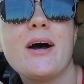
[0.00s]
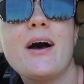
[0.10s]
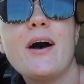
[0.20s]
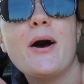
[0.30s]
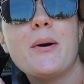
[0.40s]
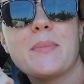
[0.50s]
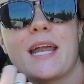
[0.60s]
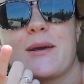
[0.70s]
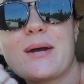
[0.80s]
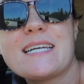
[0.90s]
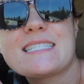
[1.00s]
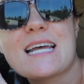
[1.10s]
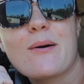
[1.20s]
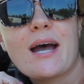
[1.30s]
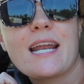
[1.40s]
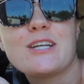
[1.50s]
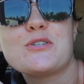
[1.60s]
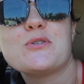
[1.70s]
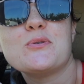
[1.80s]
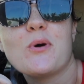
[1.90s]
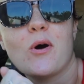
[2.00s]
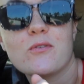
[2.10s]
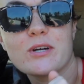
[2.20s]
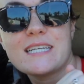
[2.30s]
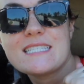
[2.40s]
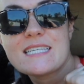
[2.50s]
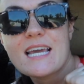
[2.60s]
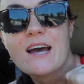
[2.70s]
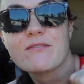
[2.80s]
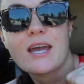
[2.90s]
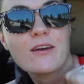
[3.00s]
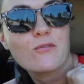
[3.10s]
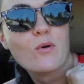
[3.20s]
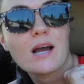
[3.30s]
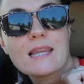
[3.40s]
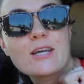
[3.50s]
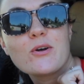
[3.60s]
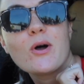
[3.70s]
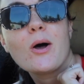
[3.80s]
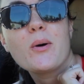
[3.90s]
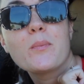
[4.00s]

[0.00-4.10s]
But anyways, now heading to Over Easy Cafe for a little